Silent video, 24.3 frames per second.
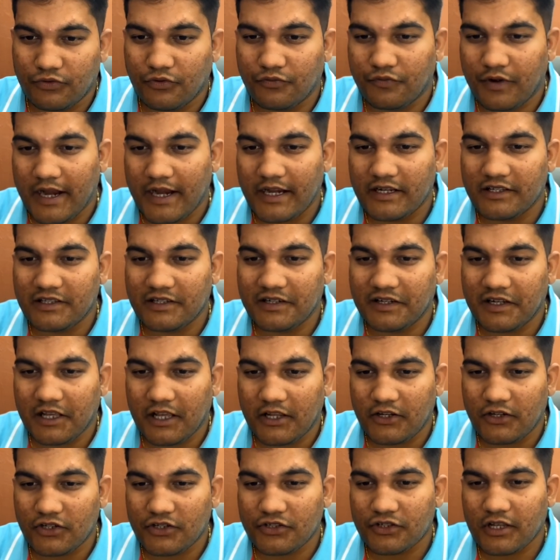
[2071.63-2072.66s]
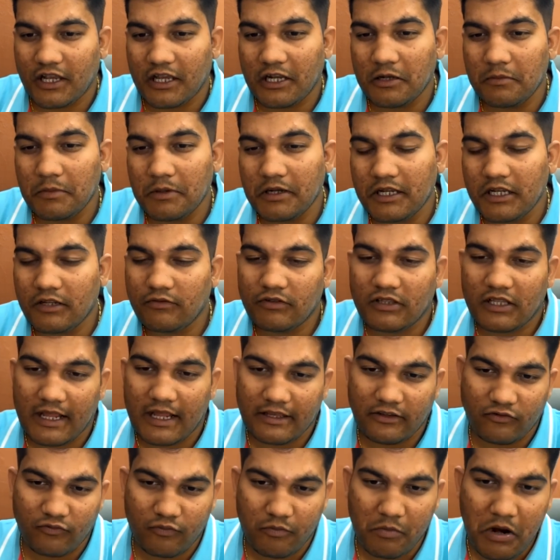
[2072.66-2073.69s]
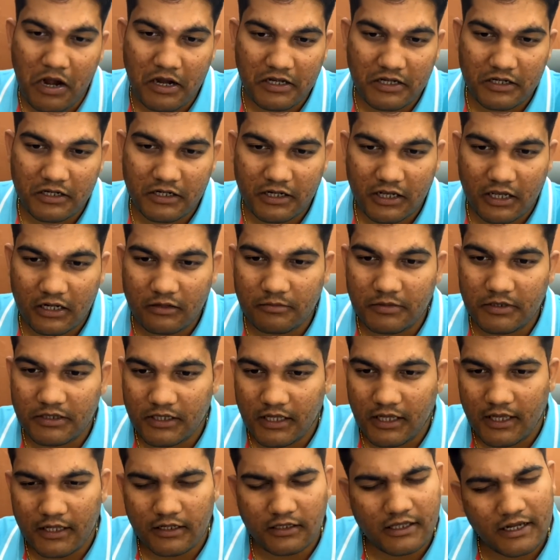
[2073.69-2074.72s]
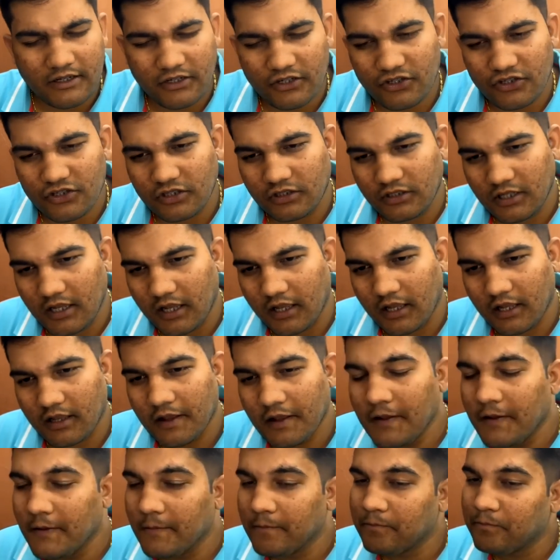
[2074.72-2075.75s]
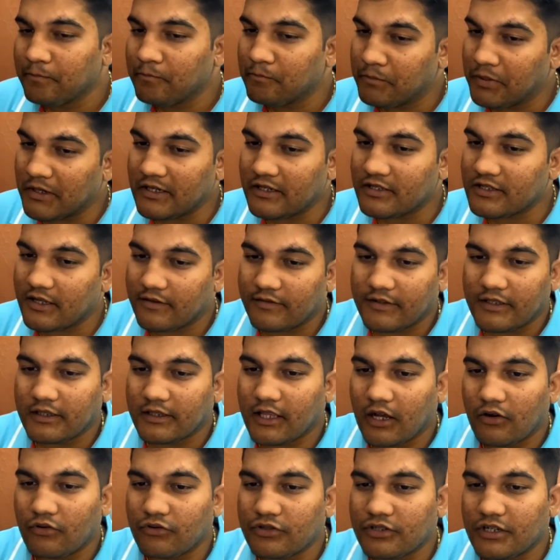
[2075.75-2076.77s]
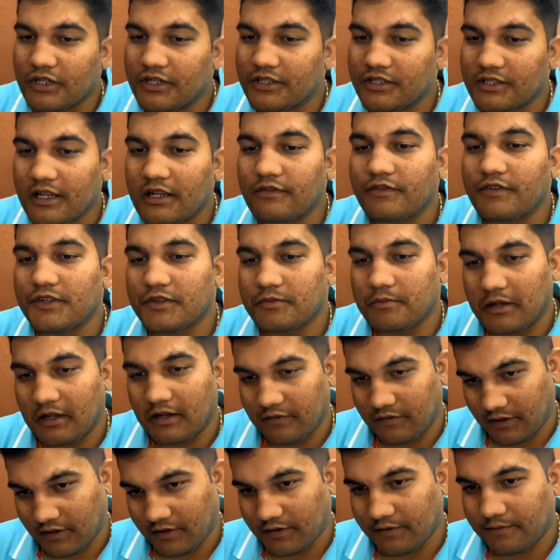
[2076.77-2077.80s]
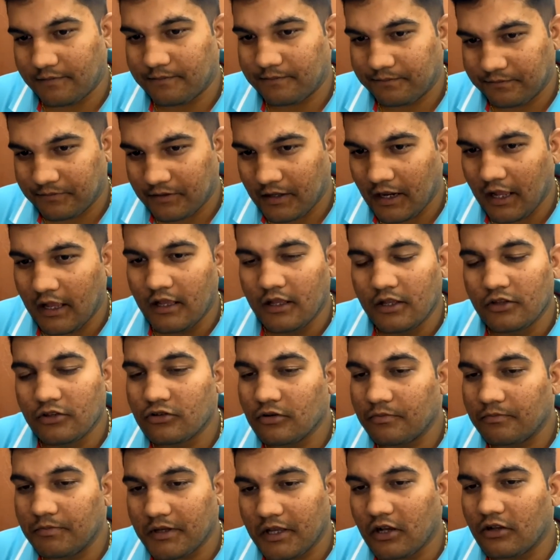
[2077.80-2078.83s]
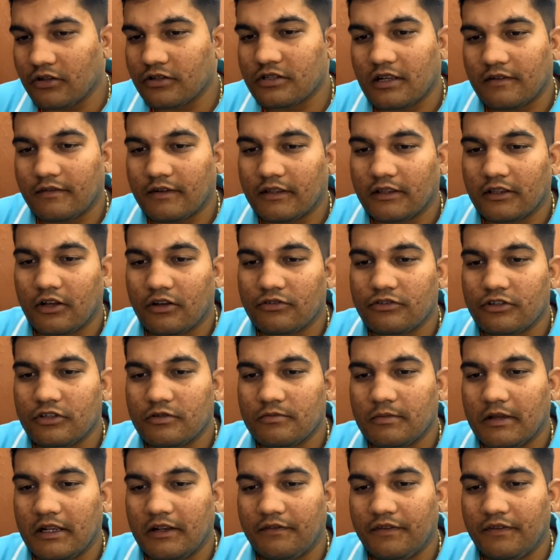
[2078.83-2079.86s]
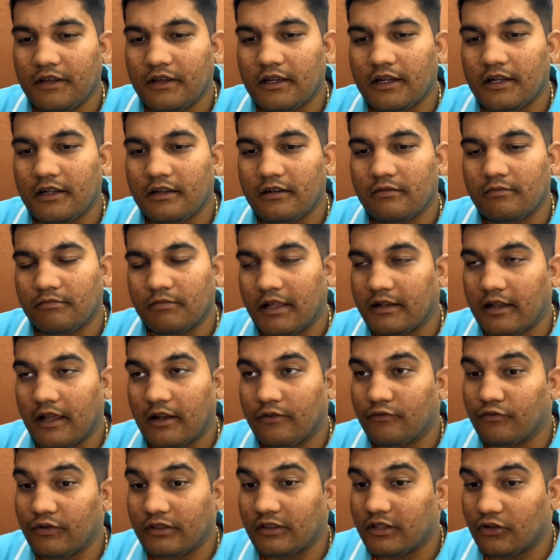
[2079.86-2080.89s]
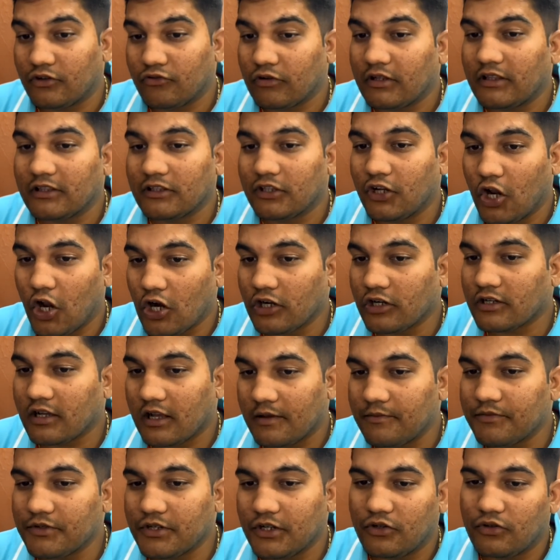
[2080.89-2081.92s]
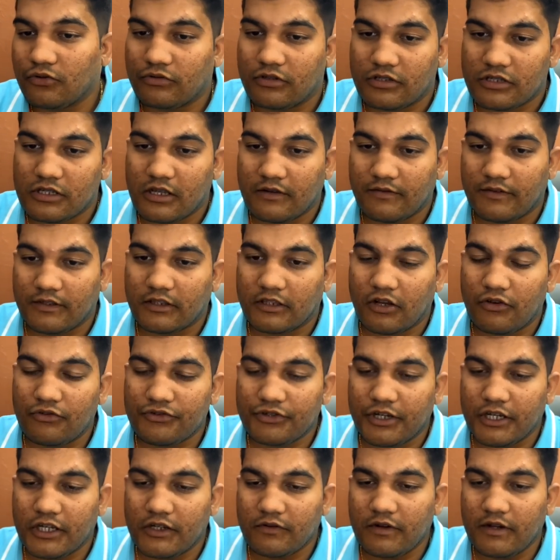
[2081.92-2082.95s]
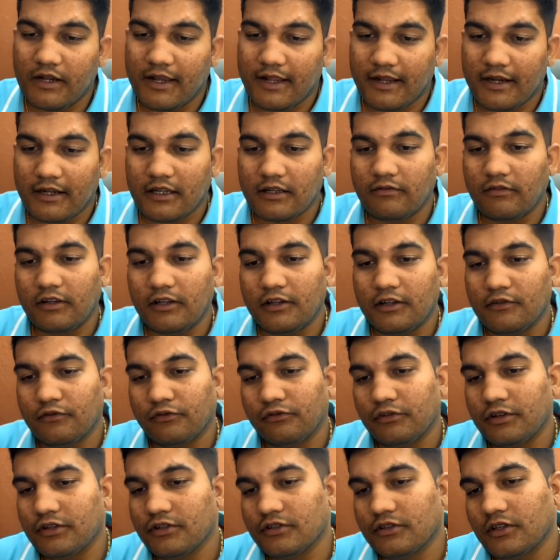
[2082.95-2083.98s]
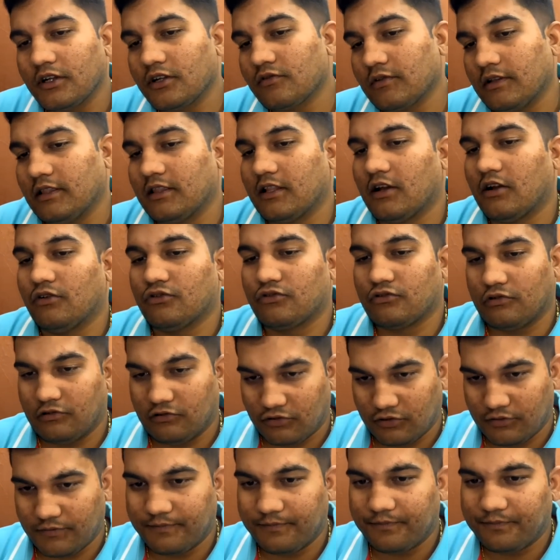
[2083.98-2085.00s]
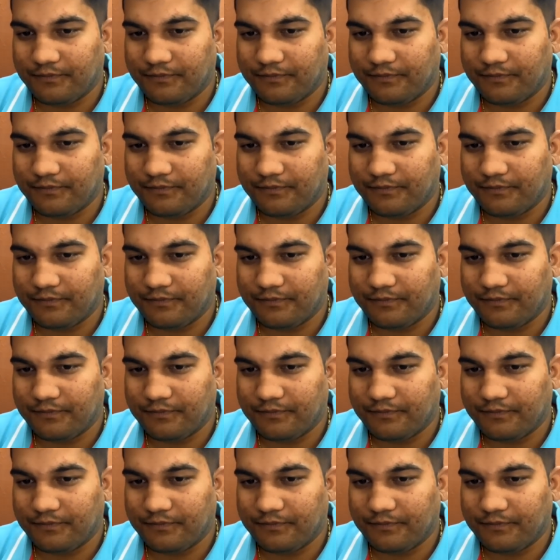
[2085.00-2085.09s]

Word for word: So fights, litigations, enmity with life partner can be there. That is the thing. But seventh house itself is malefic. So because seventh house is malefic, it and, and when the twelfth lord comes into the seventh house, it will negatively influence the twelfth house also.